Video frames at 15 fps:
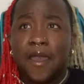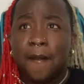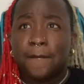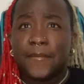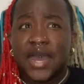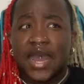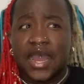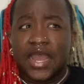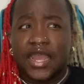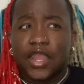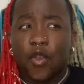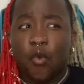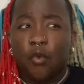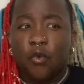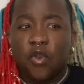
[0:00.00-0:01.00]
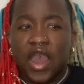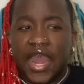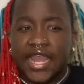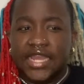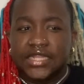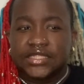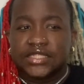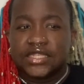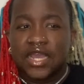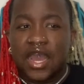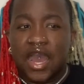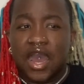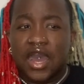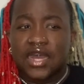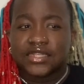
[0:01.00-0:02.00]
my white
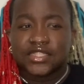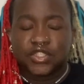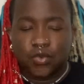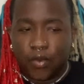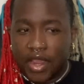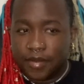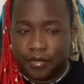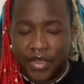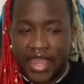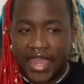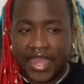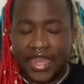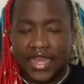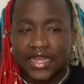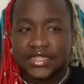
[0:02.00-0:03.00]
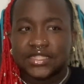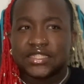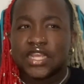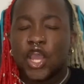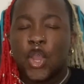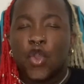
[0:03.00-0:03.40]
sweatpants